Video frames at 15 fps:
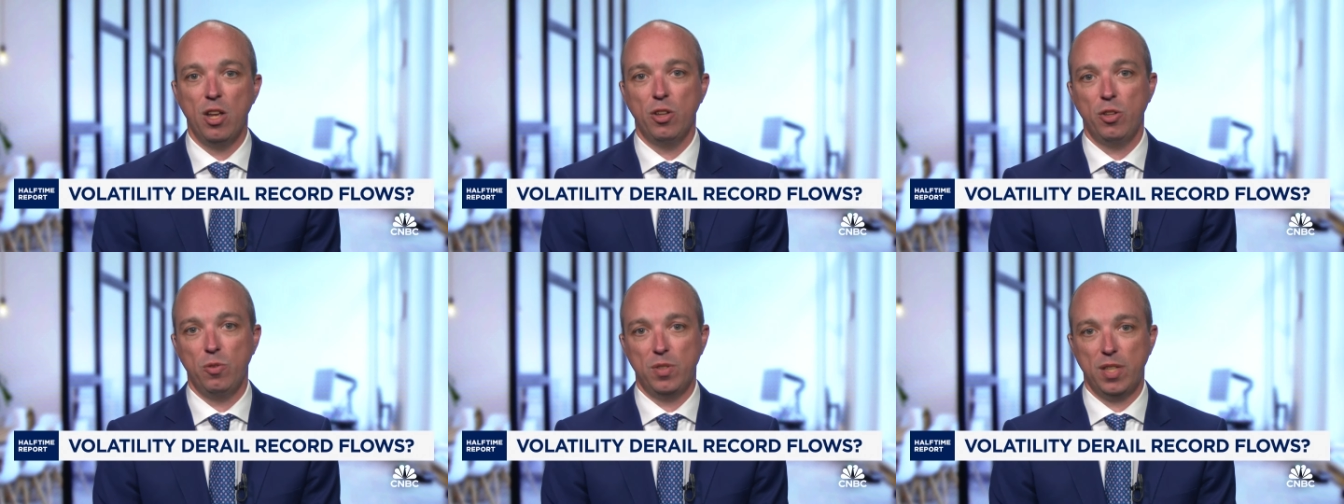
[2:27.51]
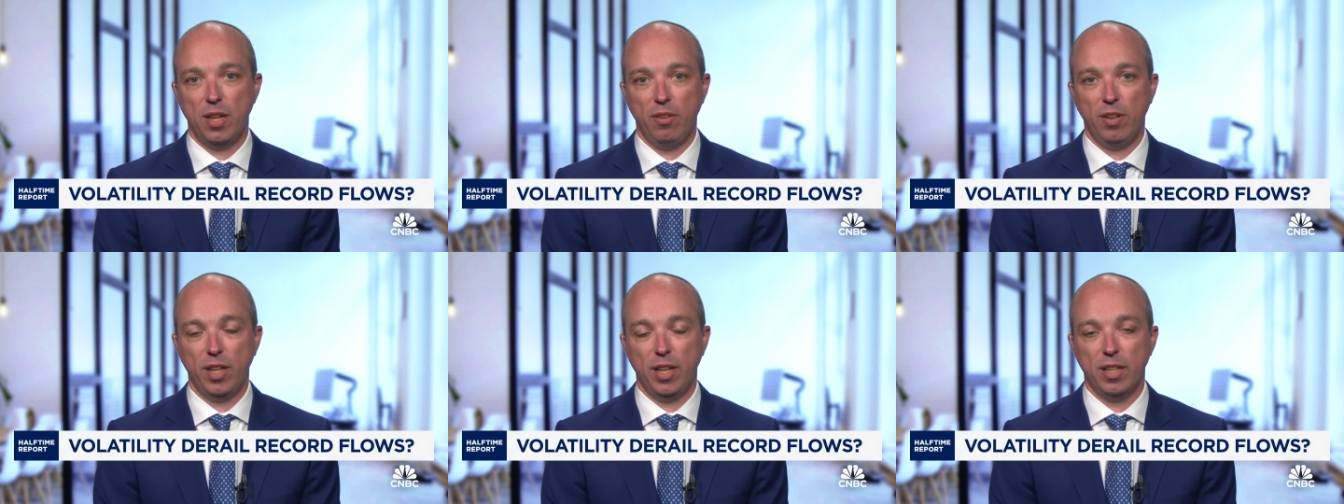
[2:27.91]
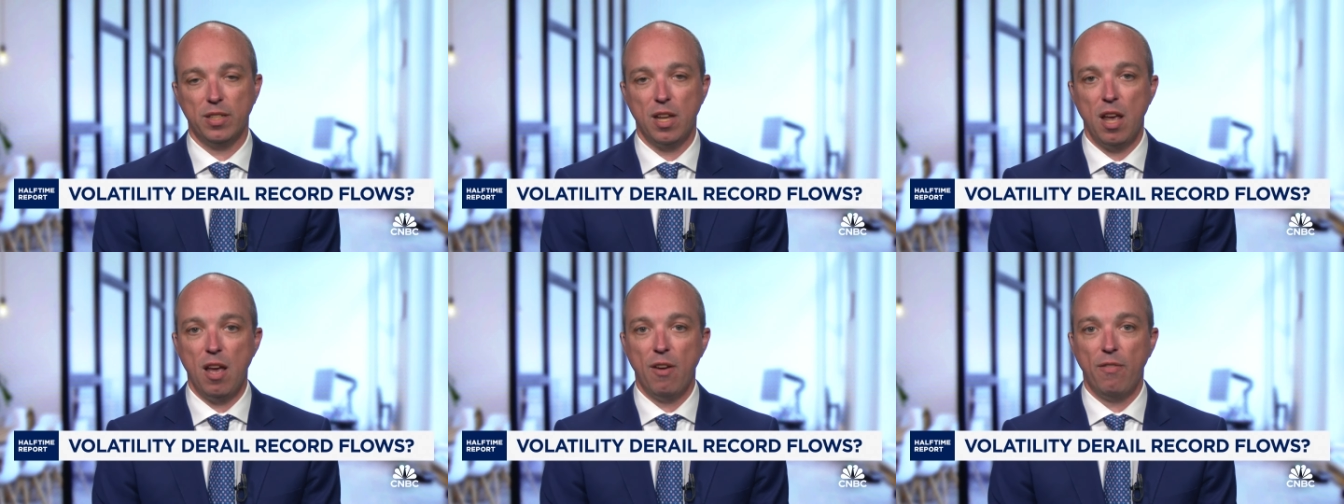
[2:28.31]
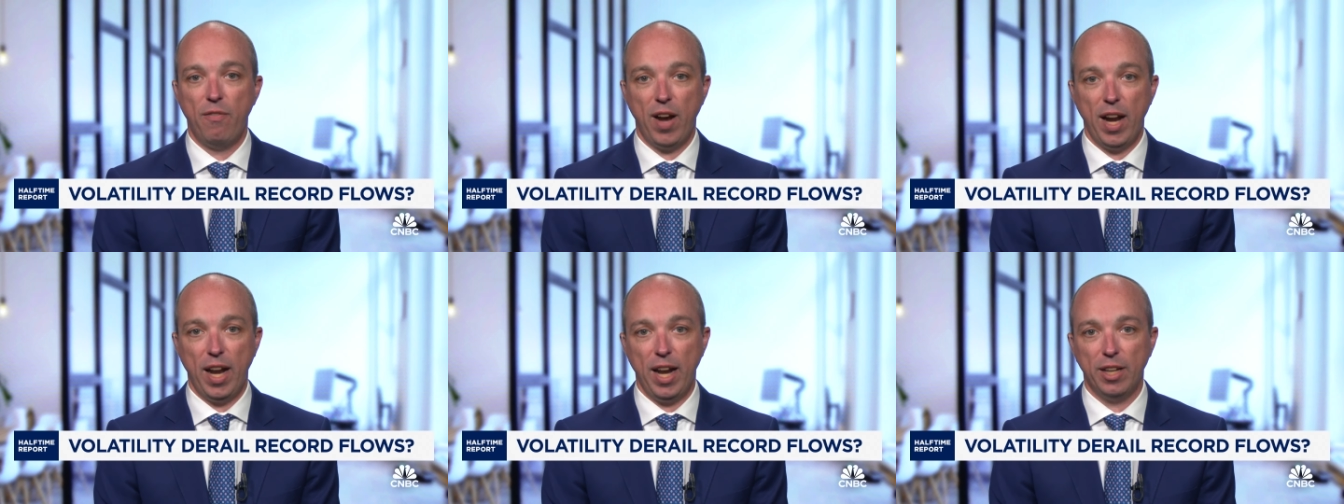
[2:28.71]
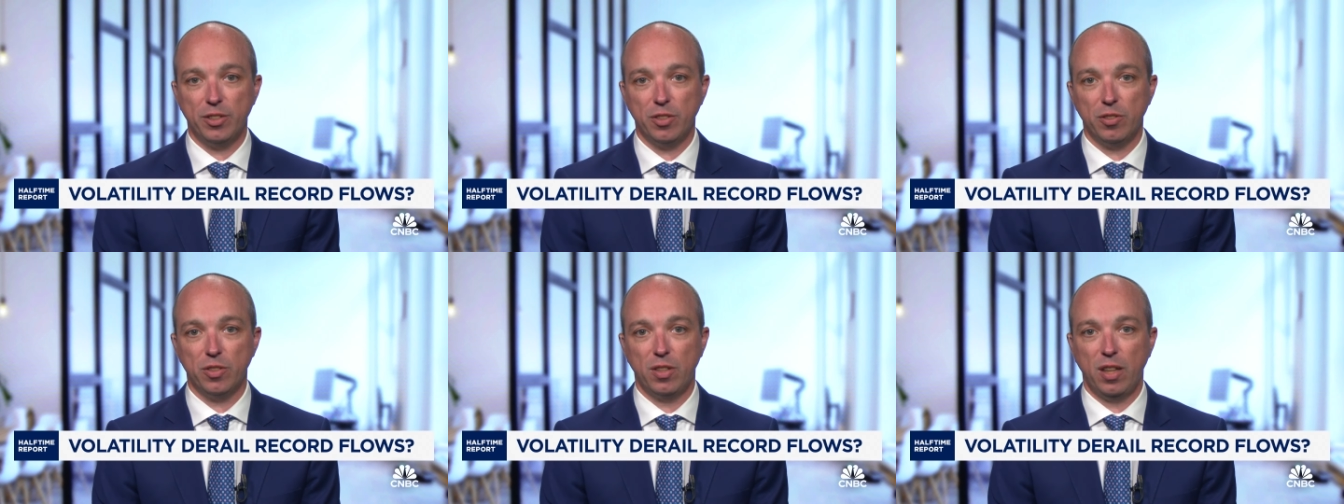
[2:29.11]
utilities.
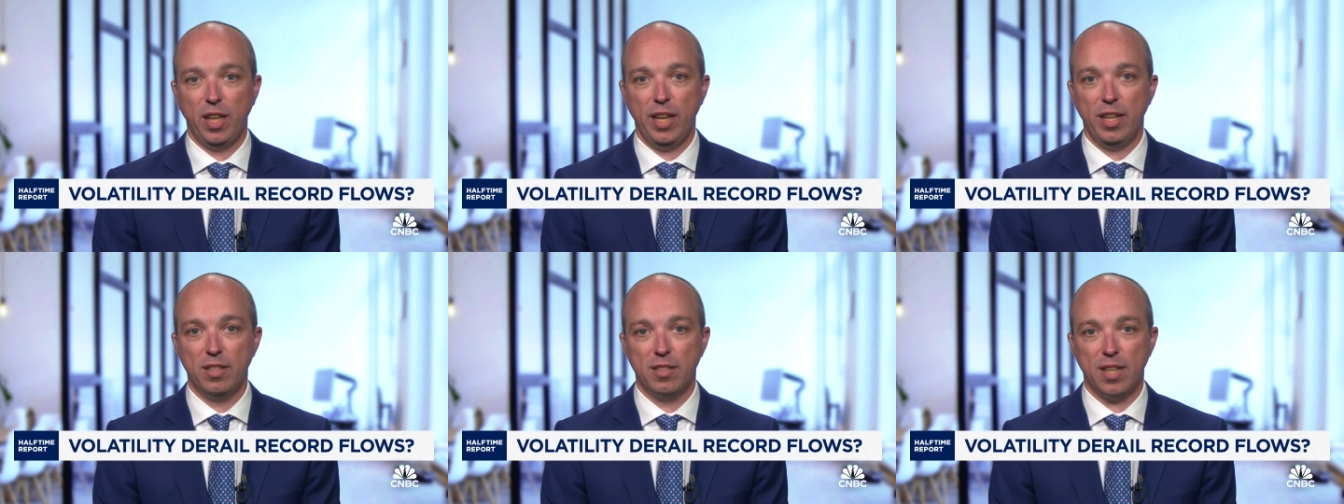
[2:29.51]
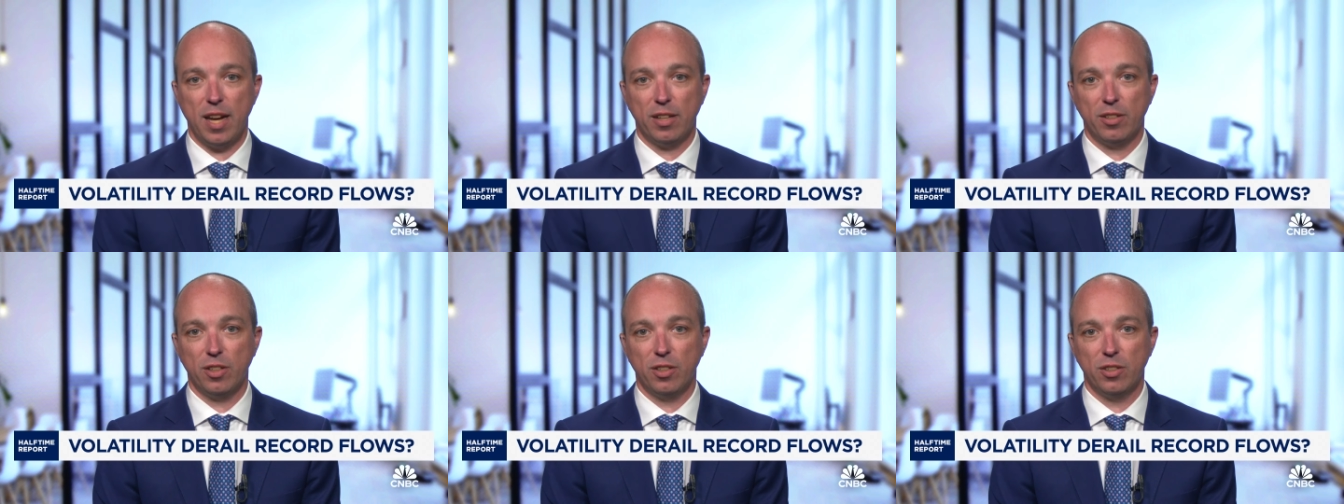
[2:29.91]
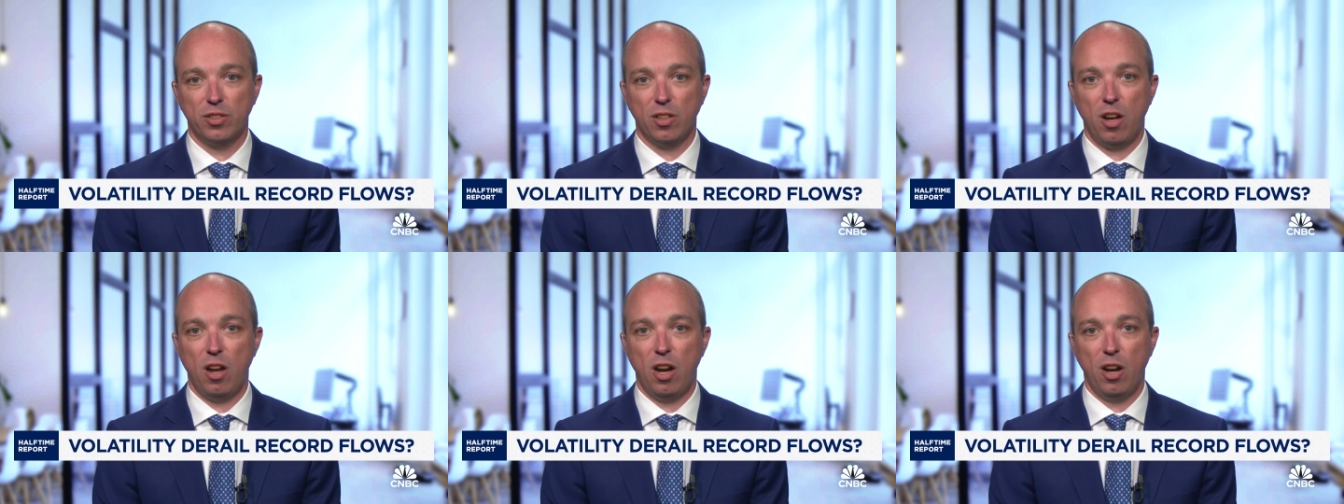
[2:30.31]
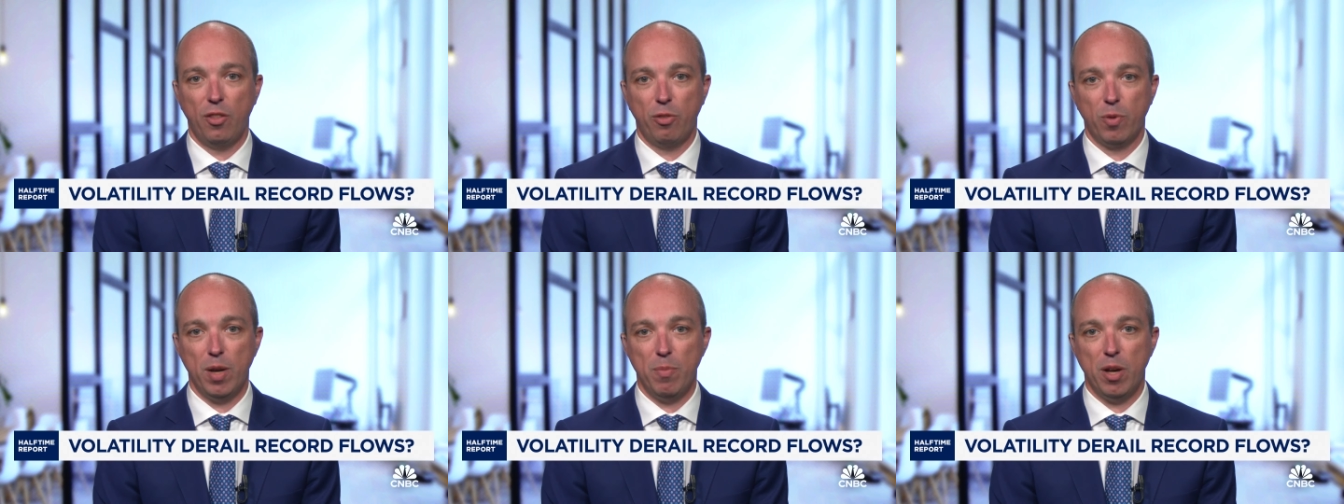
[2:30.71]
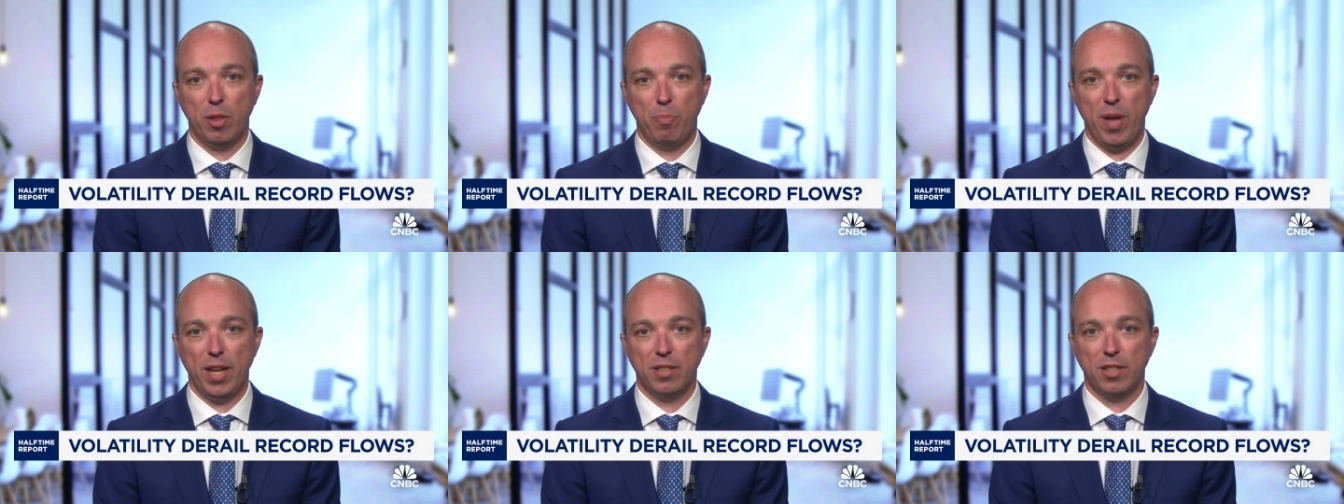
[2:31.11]
Financials lead sectors on a three
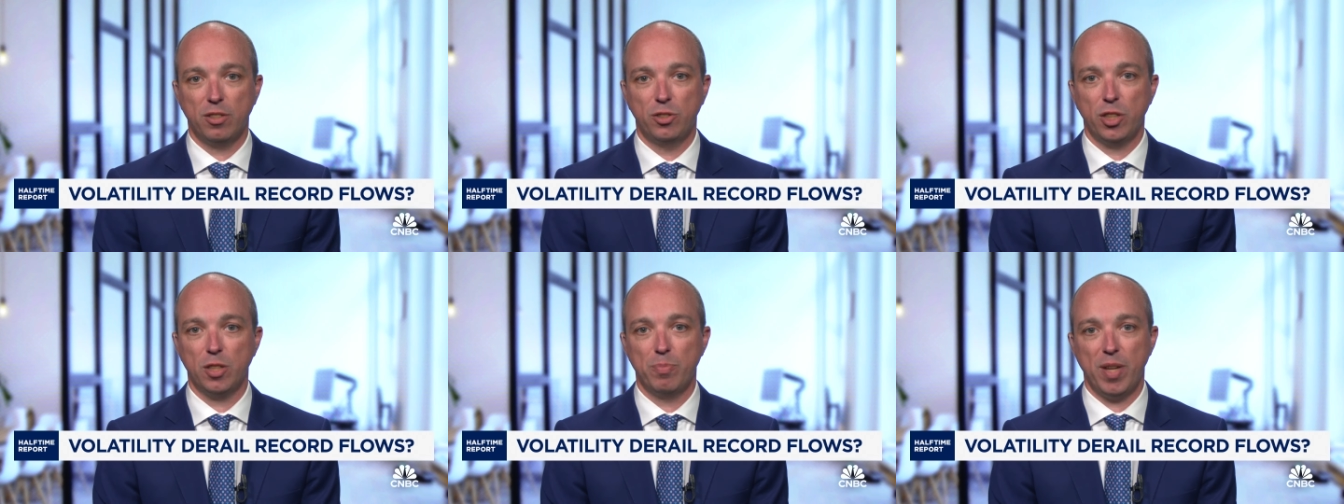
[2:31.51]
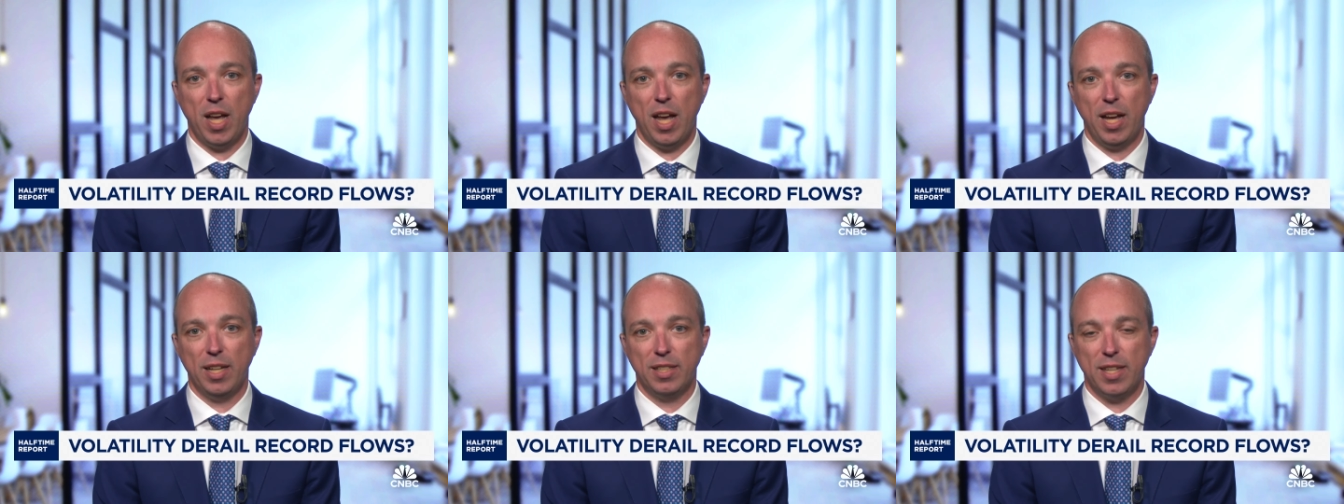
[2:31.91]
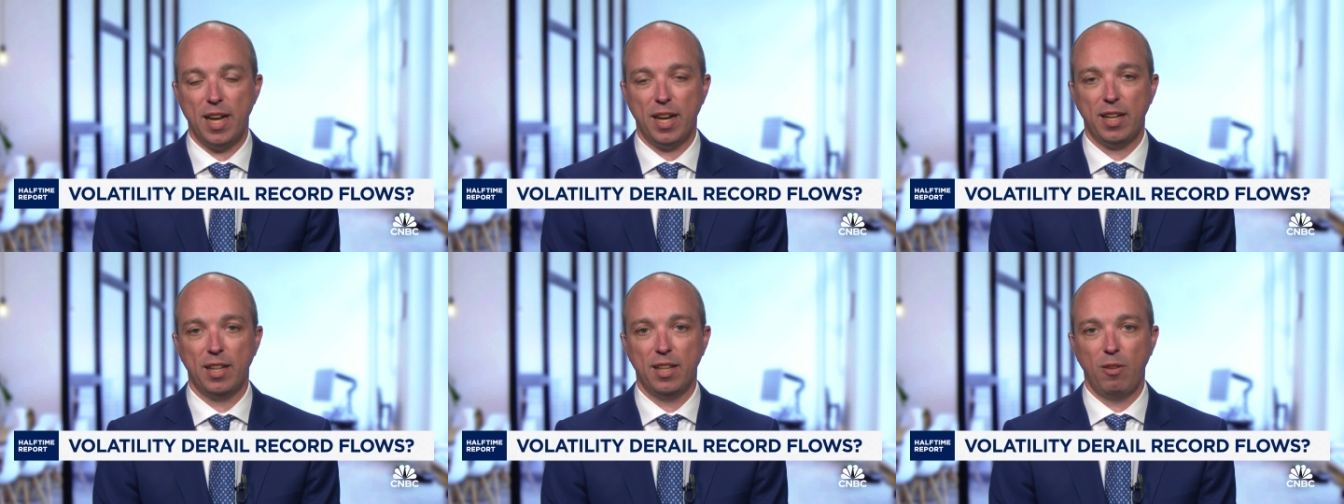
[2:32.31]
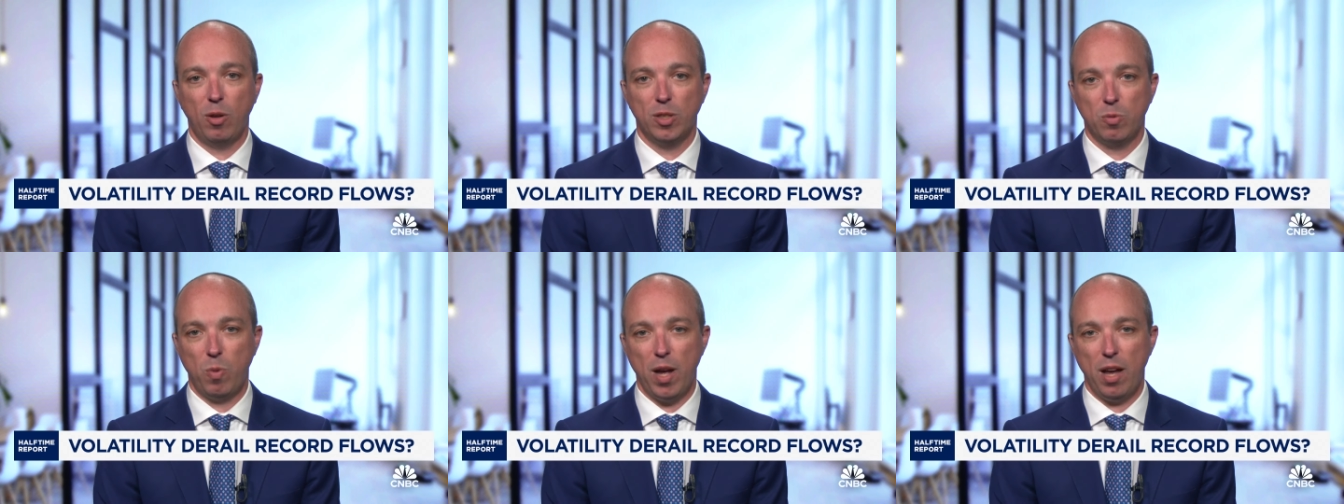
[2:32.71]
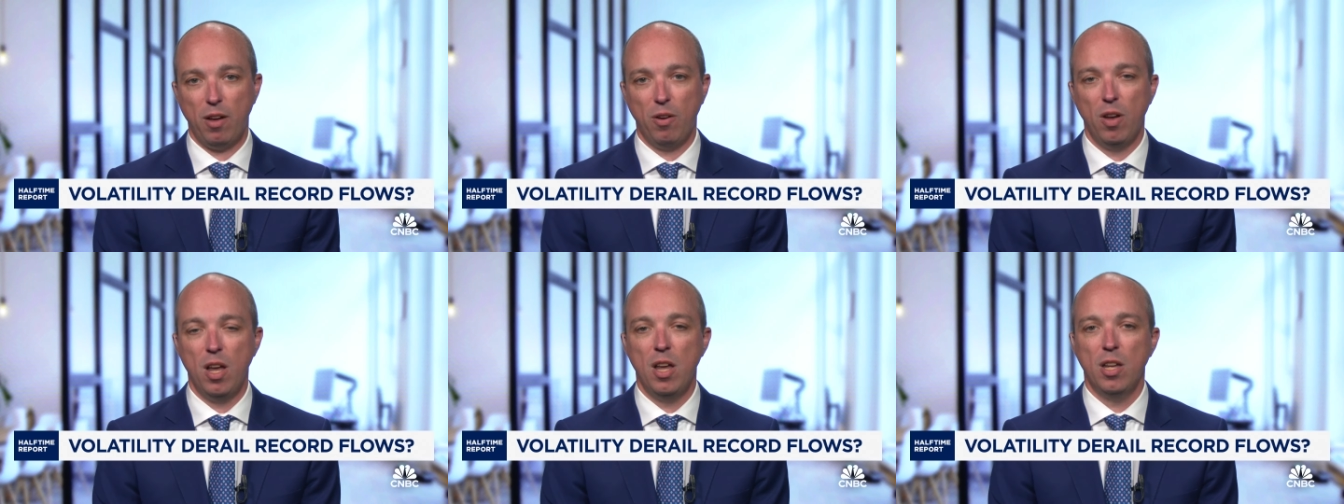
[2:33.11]
month basis just behind tech as
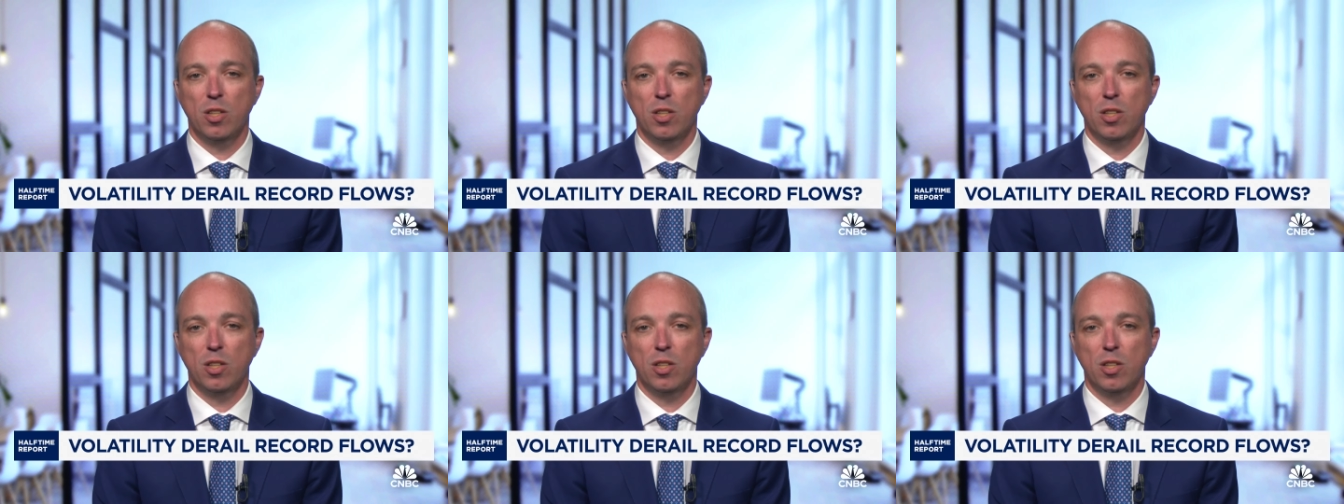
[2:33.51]
well.